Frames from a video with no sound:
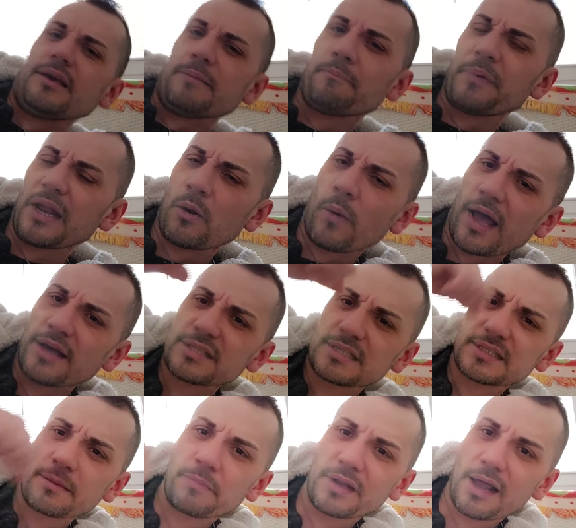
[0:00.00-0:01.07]
Been a while
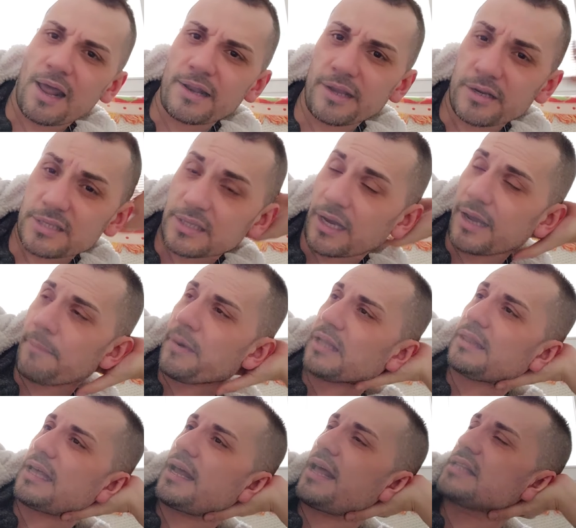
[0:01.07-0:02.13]
since I've been on here. Sorry about that.